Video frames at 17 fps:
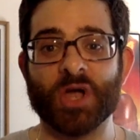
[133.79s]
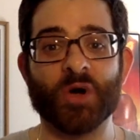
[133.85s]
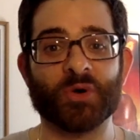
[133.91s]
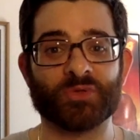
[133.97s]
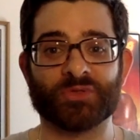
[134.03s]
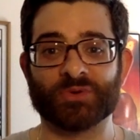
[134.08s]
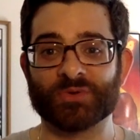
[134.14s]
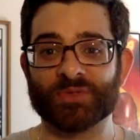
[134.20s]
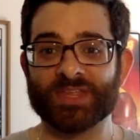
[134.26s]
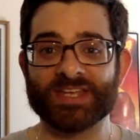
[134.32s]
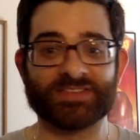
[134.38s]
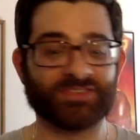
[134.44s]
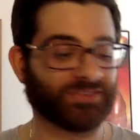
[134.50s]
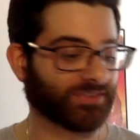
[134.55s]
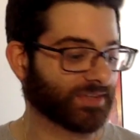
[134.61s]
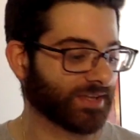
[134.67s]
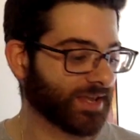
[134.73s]
go through
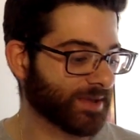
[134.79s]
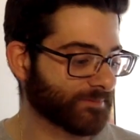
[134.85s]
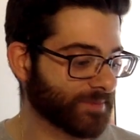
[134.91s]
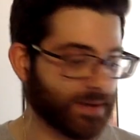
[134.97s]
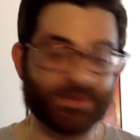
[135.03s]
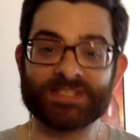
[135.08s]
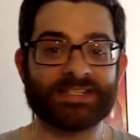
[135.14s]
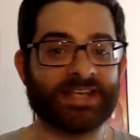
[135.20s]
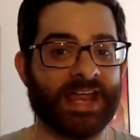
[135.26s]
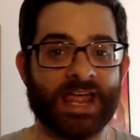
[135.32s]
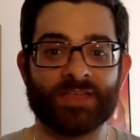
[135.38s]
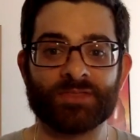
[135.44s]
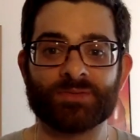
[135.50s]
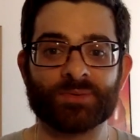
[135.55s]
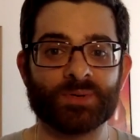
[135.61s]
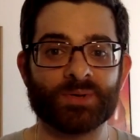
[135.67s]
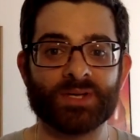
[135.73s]
this. Maybe
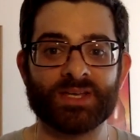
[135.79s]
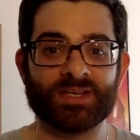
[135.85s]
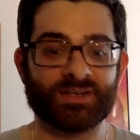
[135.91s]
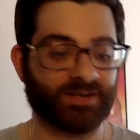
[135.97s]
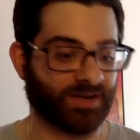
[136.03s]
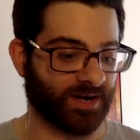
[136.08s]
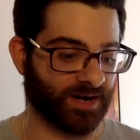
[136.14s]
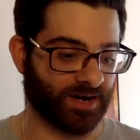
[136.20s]
scan through it,